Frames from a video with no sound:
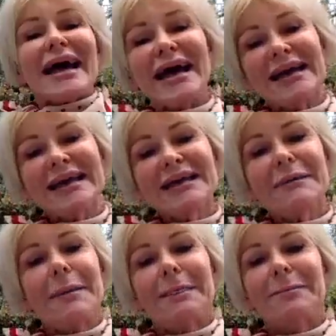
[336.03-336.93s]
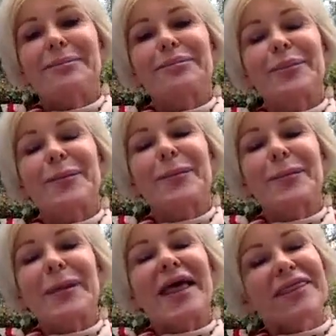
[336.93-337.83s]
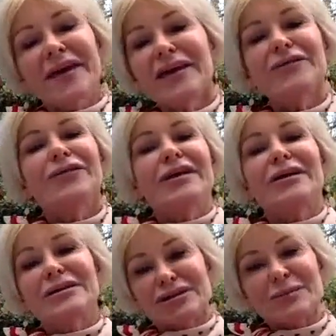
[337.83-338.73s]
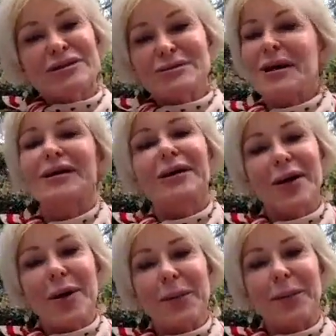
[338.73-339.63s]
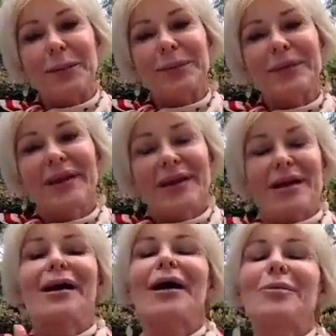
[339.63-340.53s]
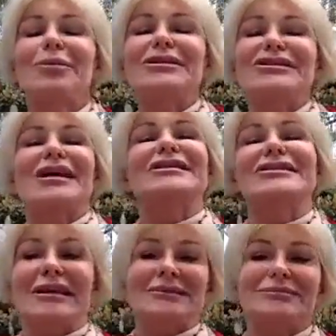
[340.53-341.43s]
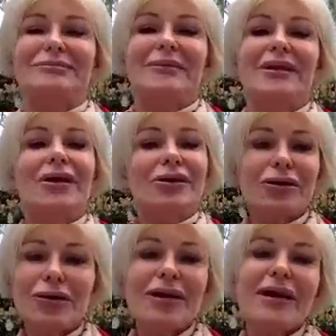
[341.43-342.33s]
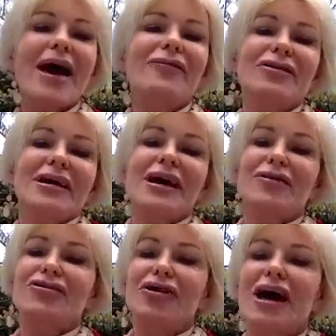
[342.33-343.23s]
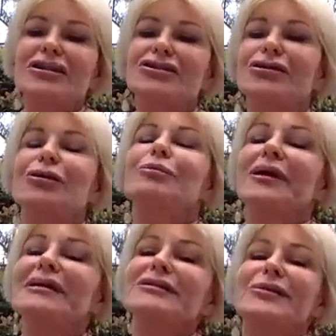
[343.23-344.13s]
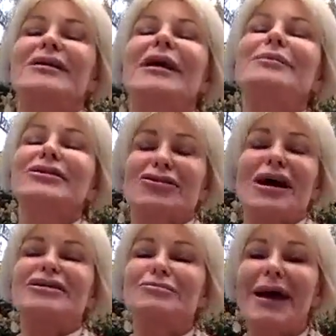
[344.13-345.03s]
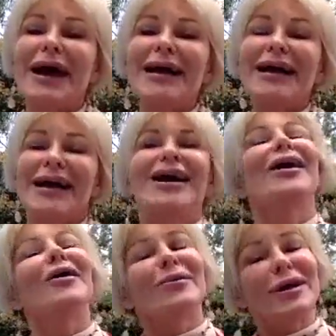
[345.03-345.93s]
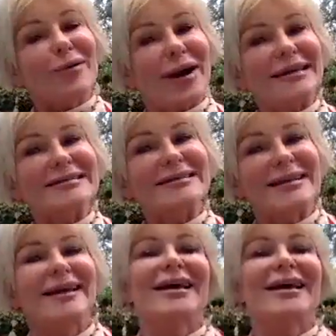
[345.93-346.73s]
Honey, thank you for caring so much about our home. Appreciation. Do you think after you take out the trash, you could replace it with an empty trash bag? Request.